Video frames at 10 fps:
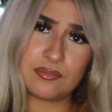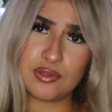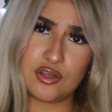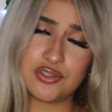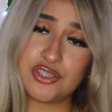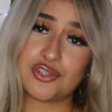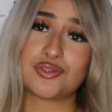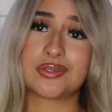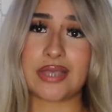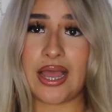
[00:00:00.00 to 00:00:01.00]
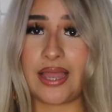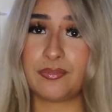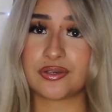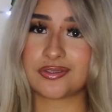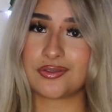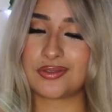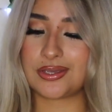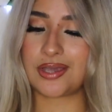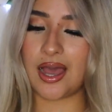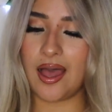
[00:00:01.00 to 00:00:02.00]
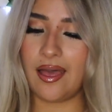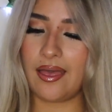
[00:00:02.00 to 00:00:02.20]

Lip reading: down below to the shoes that I personally got.